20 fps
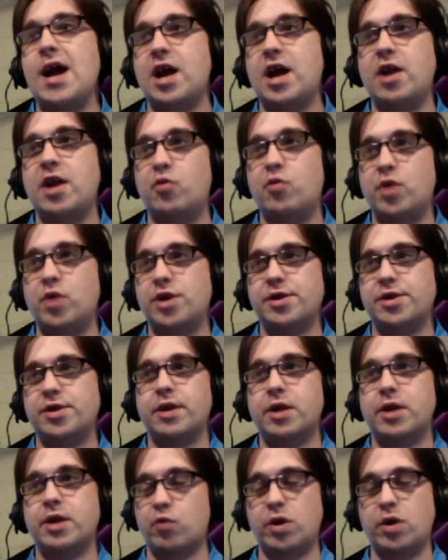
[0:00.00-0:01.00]
I'd
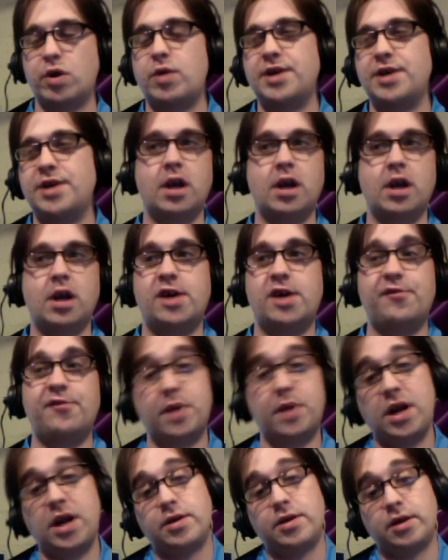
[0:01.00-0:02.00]
originally requested it off,
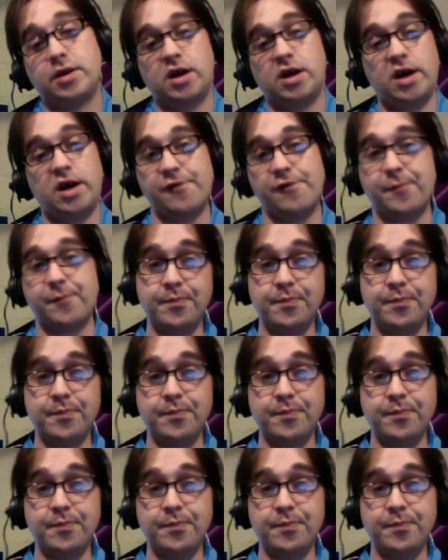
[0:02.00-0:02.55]
but I took it off.